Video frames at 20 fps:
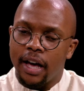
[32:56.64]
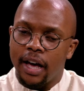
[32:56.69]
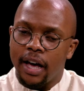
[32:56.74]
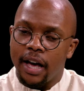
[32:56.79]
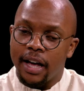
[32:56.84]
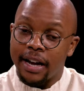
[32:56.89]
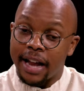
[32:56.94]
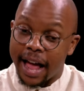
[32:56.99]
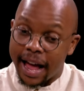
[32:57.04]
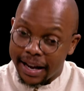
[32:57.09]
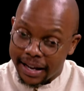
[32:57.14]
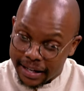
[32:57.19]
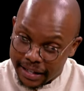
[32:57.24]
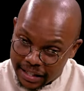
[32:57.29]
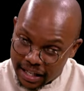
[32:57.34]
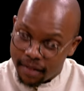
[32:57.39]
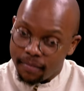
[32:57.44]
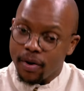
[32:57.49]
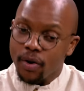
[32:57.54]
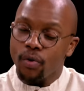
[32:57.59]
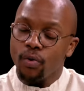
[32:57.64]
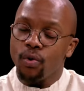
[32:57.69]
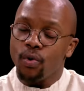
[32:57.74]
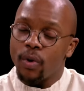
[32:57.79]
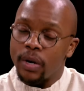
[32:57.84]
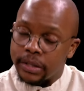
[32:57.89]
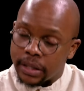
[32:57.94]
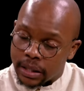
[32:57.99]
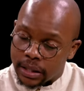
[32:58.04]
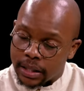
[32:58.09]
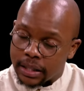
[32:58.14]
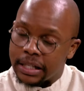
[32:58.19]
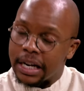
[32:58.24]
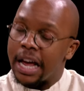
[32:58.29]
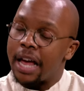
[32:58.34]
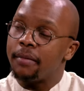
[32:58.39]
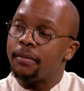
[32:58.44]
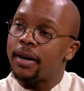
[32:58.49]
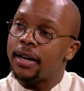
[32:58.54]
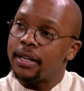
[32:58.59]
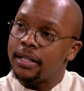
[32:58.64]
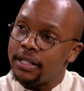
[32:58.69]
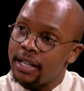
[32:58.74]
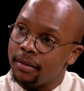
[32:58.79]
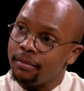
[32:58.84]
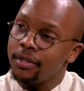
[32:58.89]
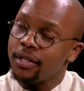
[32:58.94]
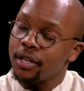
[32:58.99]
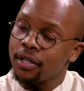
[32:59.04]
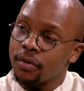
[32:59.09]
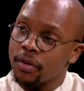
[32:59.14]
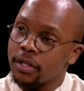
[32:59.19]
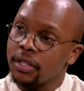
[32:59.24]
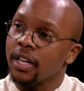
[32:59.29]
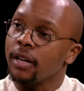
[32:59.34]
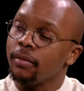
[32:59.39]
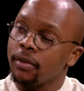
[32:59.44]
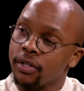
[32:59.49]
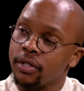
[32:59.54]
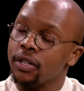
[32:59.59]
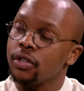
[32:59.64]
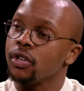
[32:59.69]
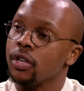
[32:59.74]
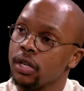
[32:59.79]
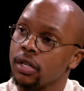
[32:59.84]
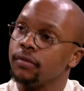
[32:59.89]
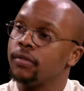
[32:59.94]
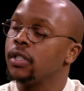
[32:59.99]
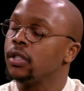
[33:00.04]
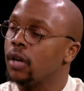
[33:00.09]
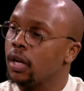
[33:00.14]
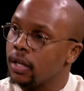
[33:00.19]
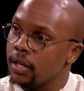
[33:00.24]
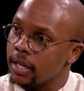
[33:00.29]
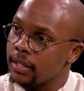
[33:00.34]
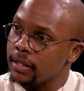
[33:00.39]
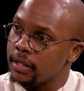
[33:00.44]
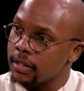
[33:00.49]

an academic who was at the time attempting to establish the Journal of Decolonizing